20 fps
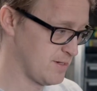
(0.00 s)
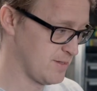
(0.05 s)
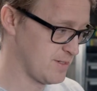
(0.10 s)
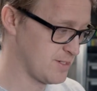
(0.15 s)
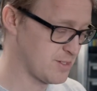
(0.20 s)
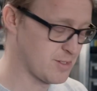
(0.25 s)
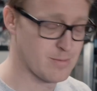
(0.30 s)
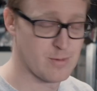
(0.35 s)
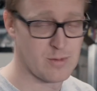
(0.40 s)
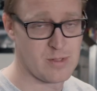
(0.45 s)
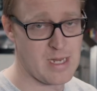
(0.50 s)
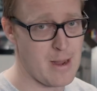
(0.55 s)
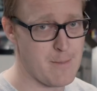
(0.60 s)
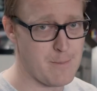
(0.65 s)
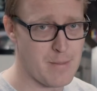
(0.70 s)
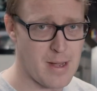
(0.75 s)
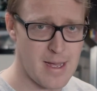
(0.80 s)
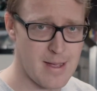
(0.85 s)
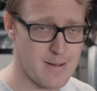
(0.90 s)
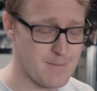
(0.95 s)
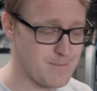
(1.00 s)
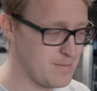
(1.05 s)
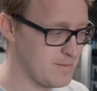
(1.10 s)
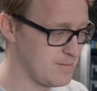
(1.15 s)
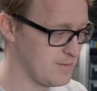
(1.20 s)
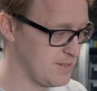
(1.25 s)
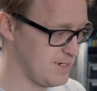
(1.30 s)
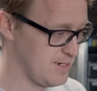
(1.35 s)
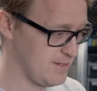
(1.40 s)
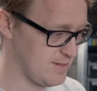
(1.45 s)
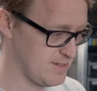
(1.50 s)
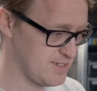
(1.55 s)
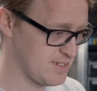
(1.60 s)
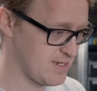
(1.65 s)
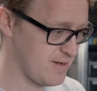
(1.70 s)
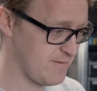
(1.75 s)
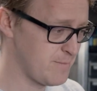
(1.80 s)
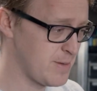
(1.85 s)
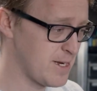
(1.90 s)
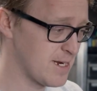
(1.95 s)
turbo downpipe, any of the
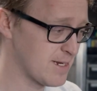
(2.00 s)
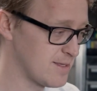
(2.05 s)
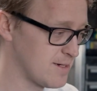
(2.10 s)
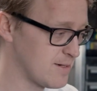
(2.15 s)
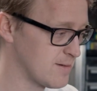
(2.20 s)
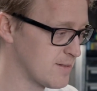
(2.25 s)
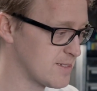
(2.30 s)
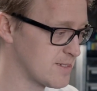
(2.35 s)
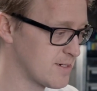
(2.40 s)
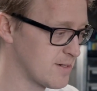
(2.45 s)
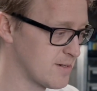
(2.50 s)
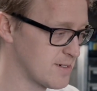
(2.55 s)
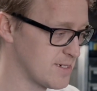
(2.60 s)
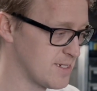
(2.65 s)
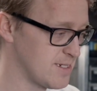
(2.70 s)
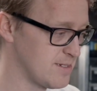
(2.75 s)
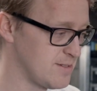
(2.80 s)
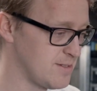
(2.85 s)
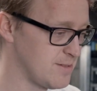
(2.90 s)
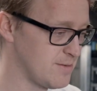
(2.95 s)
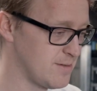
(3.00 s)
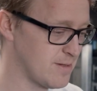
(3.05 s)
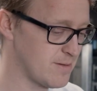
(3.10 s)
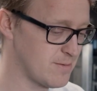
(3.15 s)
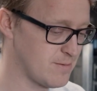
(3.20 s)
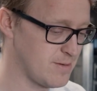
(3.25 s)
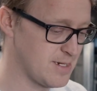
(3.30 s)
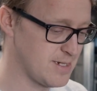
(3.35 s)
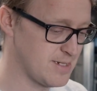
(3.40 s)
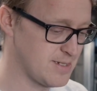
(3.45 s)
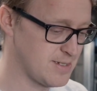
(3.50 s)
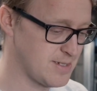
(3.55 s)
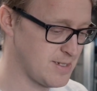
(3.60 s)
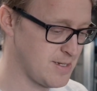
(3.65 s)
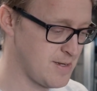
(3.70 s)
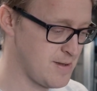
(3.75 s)
stuff back there that's hard to get to otherwise.